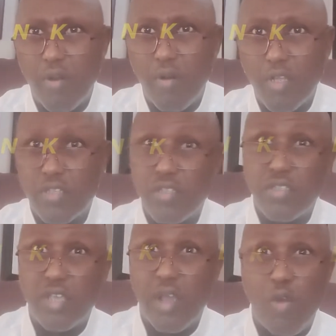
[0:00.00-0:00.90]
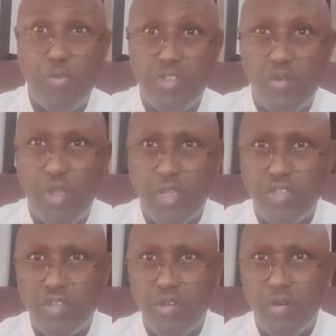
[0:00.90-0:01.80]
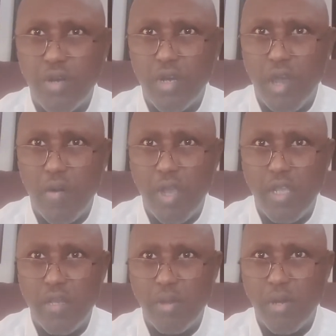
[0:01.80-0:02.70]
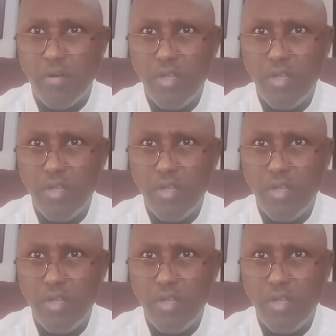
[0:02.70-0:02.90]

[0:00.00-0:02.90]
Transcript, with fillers: Uh, let's just say, I hope it's quick because you know uh, how I am.